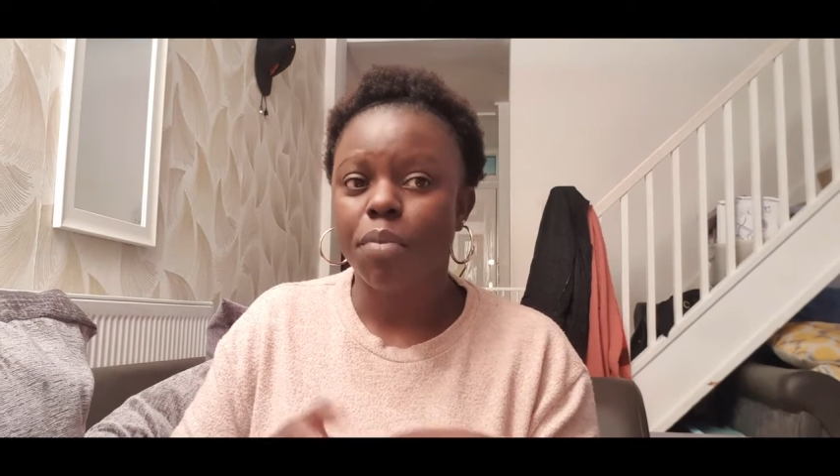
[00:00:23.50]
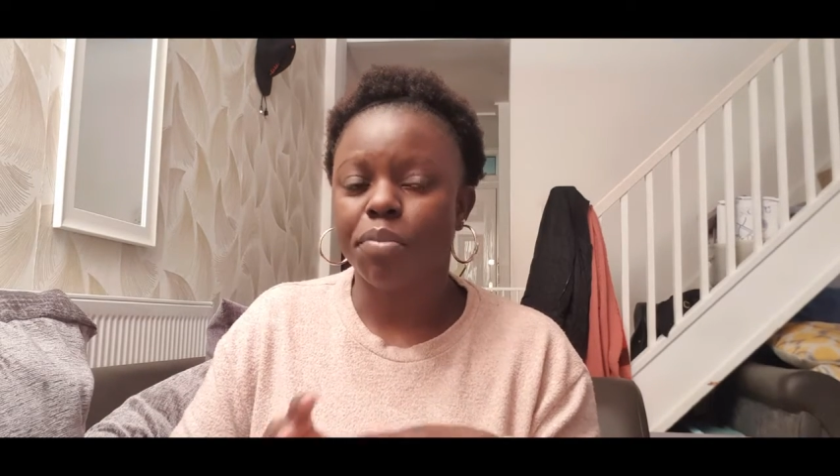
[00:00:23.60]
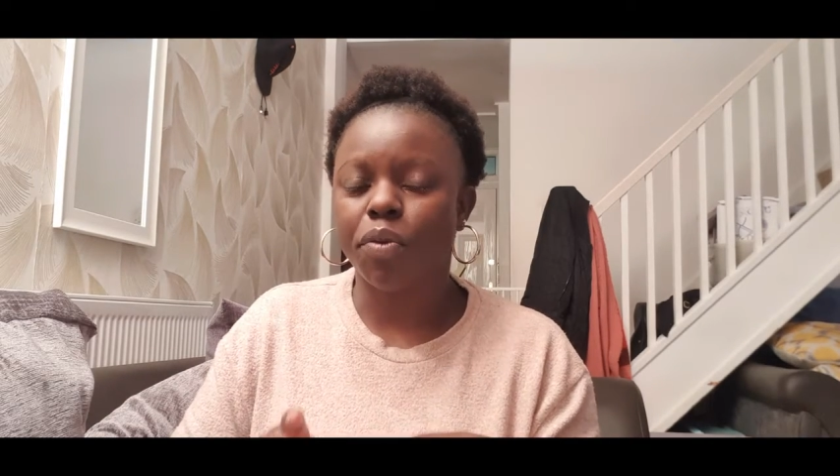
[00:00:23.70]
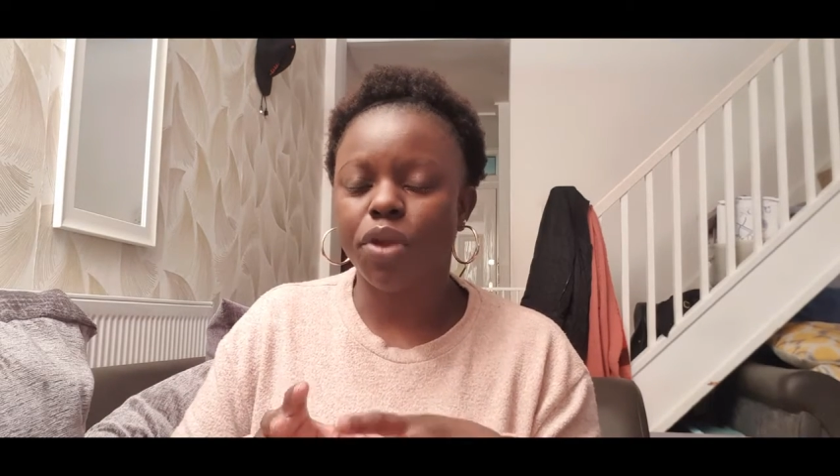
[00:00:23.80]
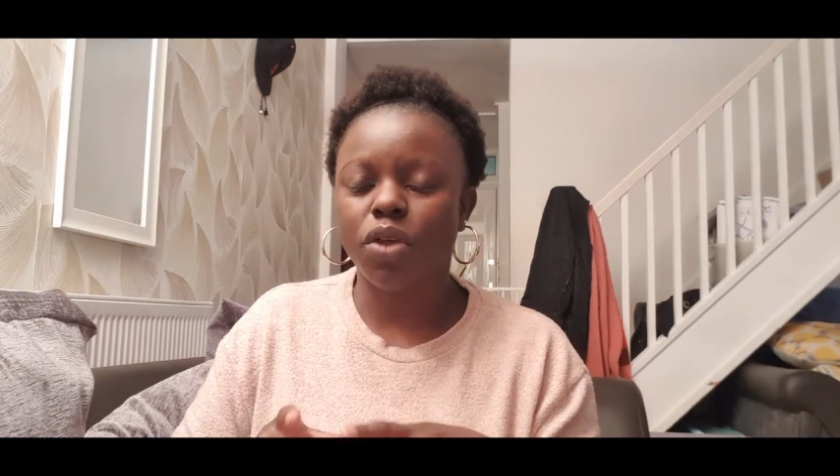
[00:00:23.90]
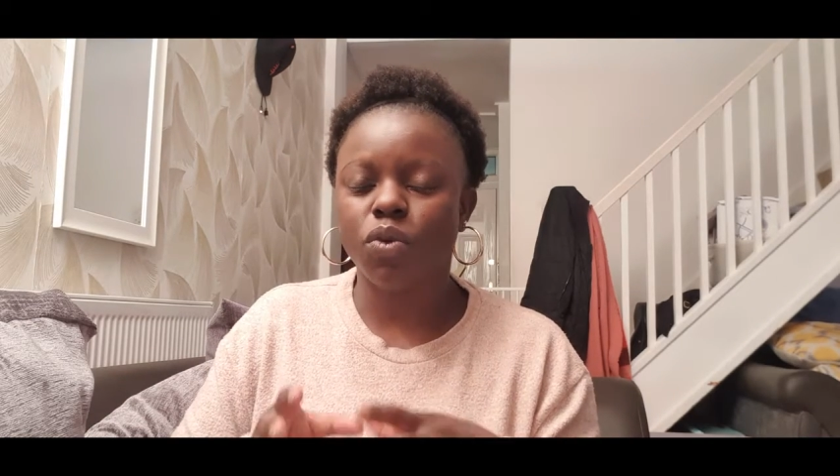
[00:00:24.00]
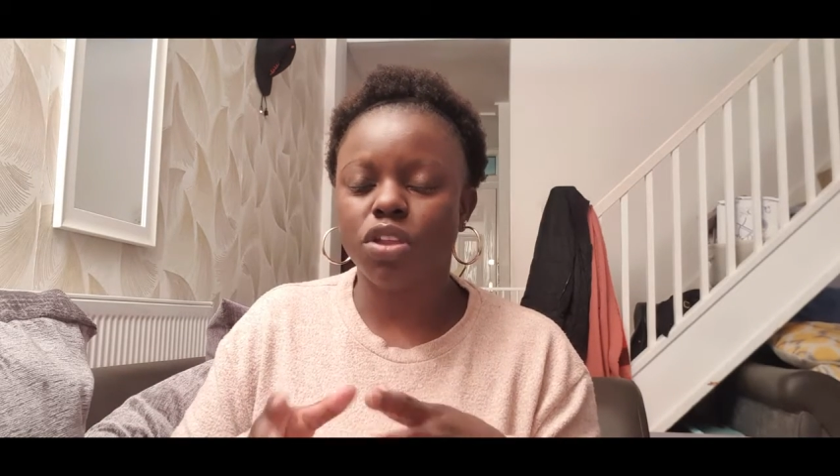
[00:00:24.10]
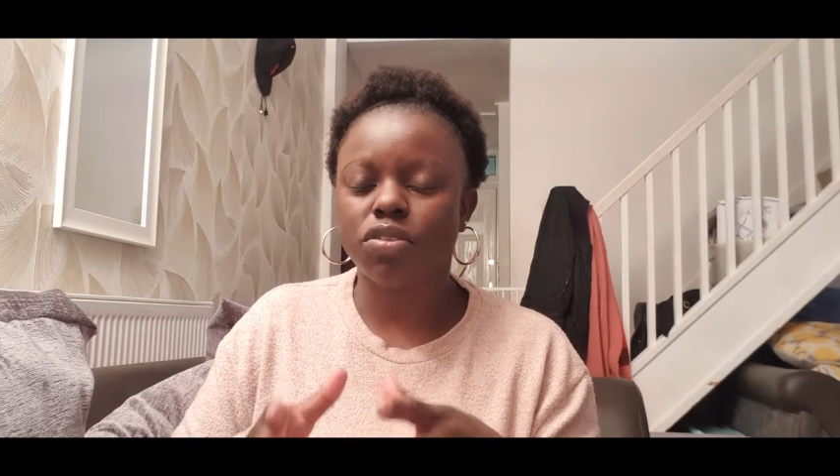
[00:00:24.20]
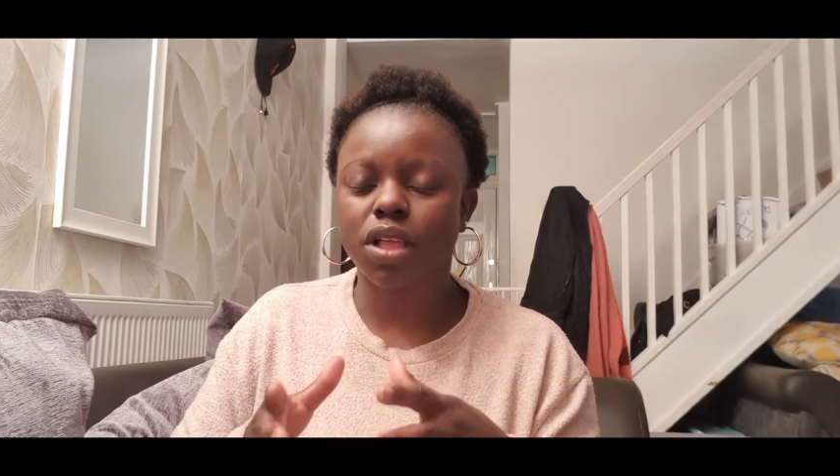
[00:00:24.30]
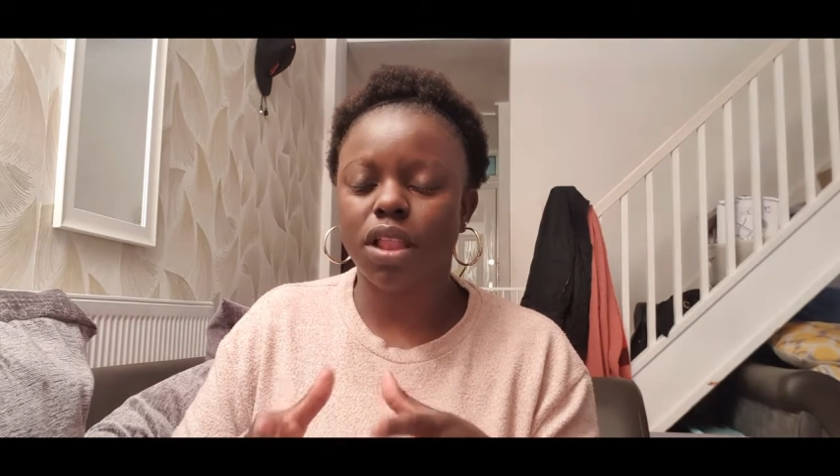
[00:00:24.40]
But really, when you
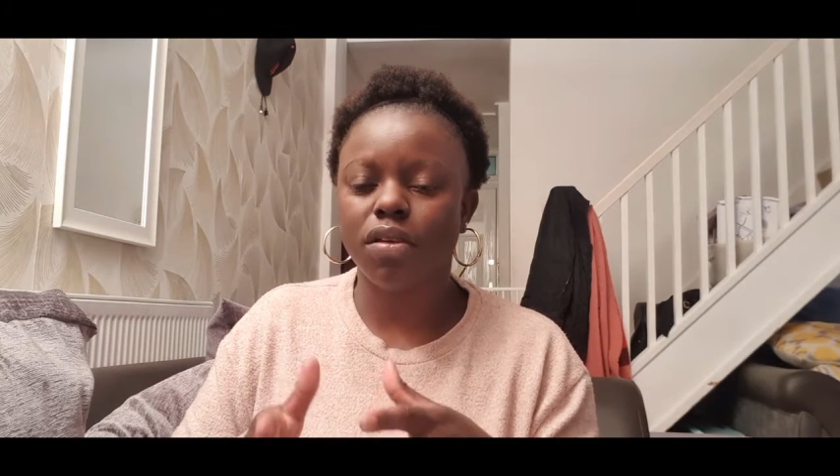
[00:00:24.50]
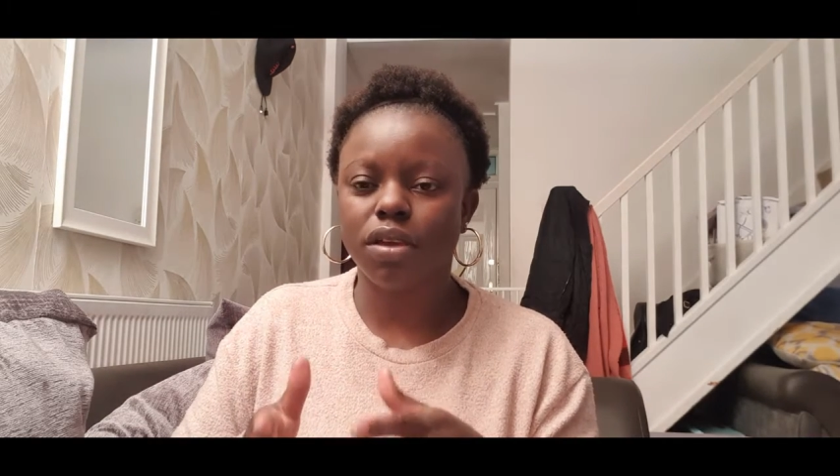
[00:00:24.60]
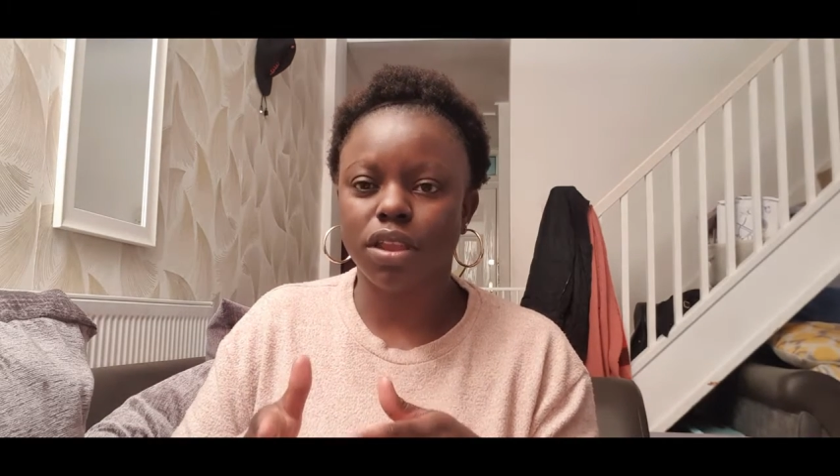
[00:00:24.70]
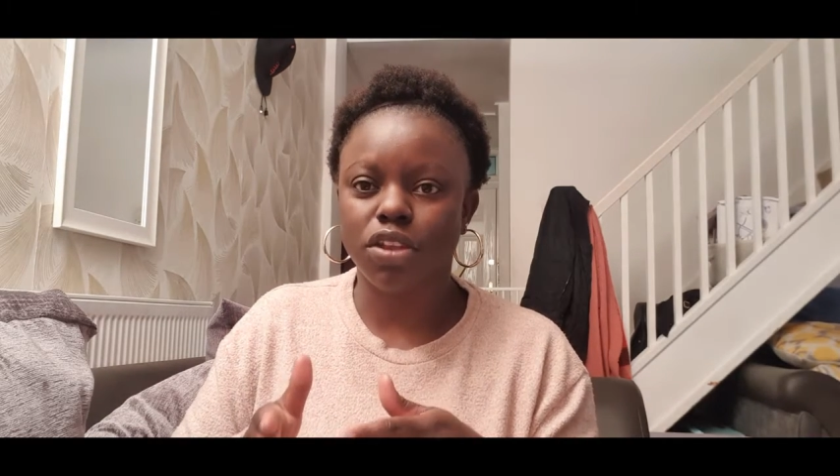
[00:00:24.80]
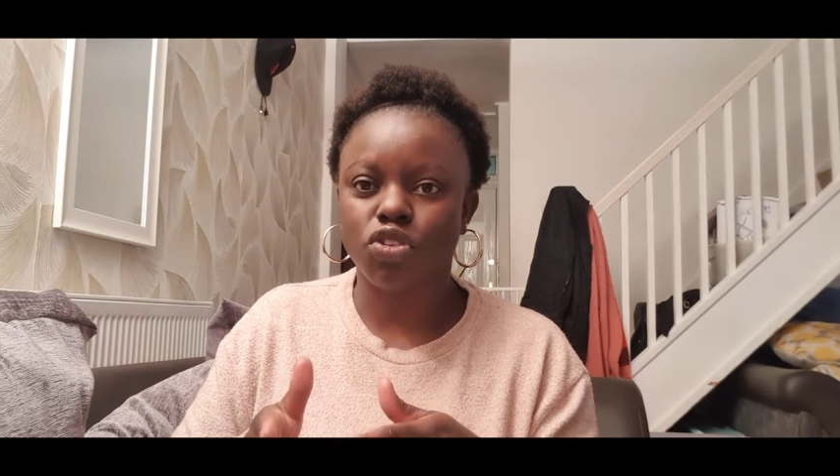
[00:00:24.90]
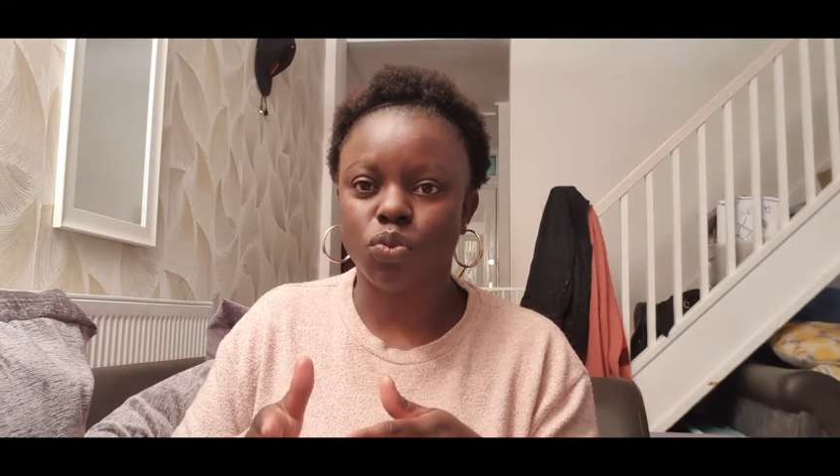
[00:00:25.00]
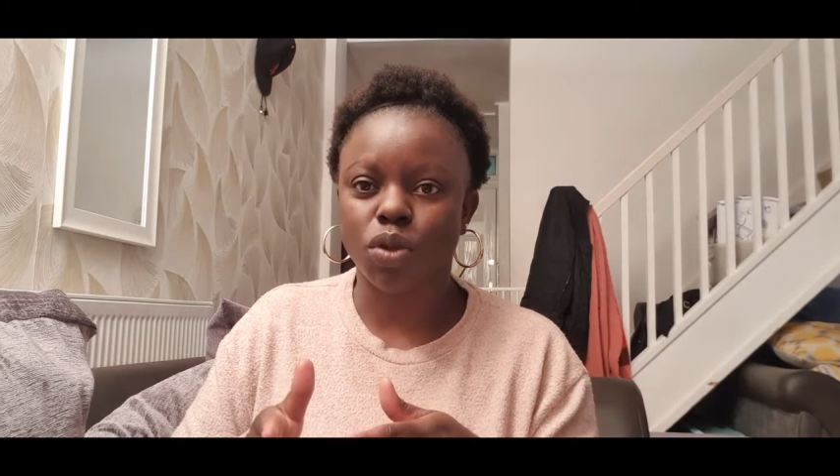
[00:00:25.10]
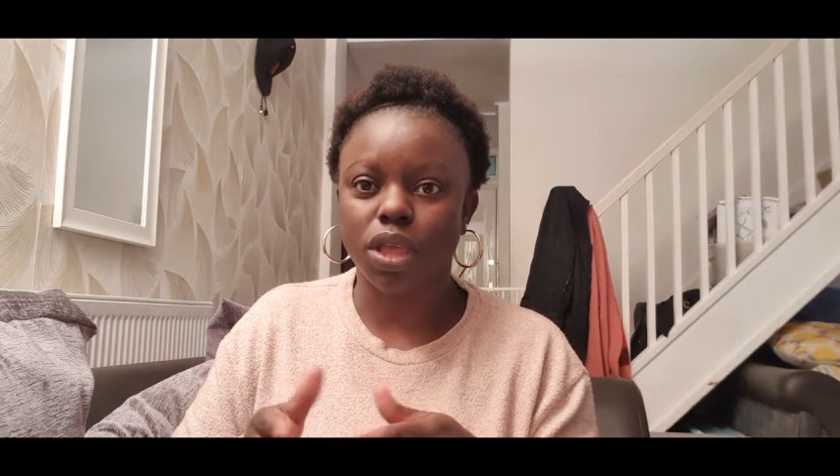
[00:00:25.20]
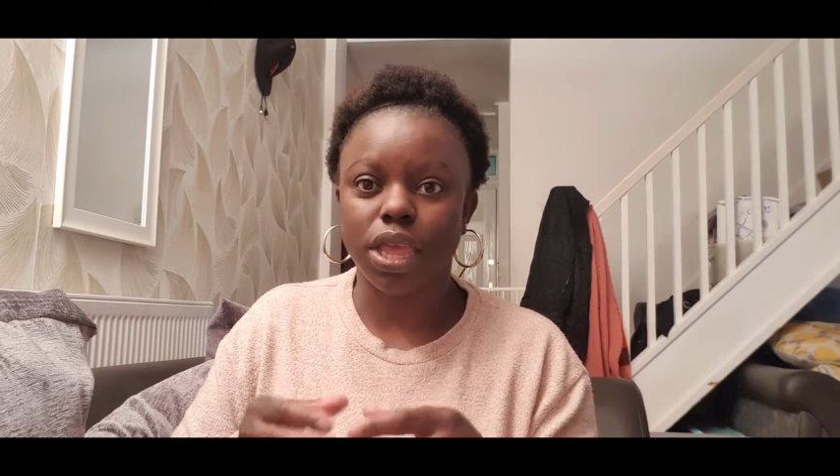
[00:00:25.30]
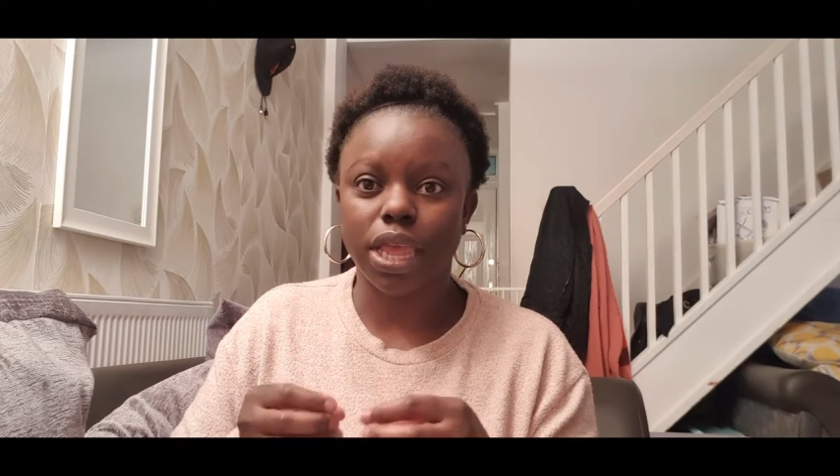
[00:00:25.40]
start looking into it,